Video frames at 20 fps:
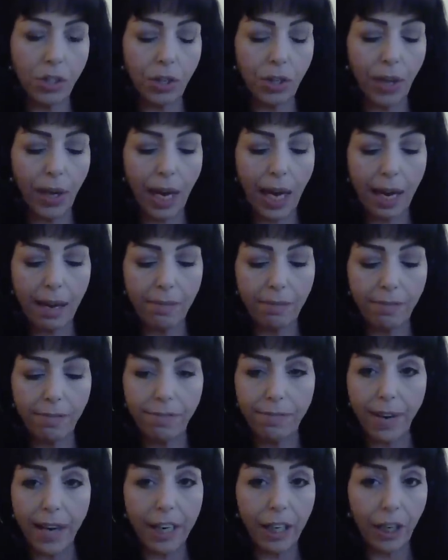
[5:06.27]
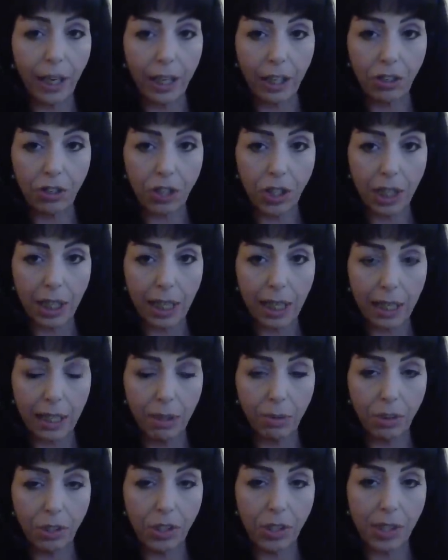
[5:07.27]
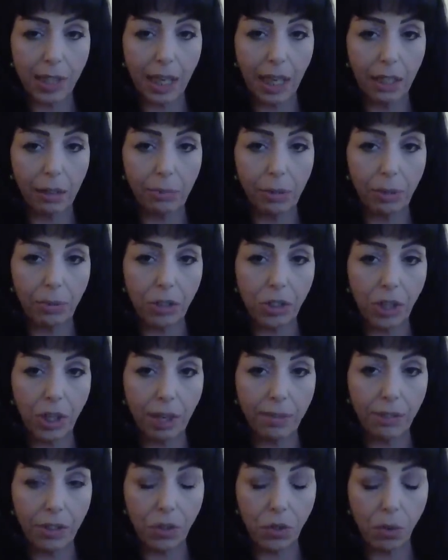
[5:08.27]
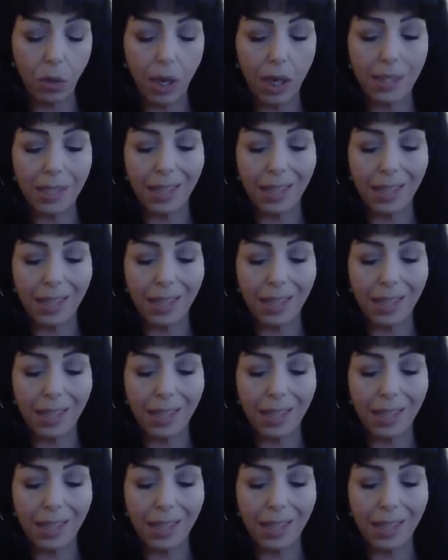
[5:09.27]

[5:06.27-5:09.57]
So you have fire energy here, which is the element which governs wands,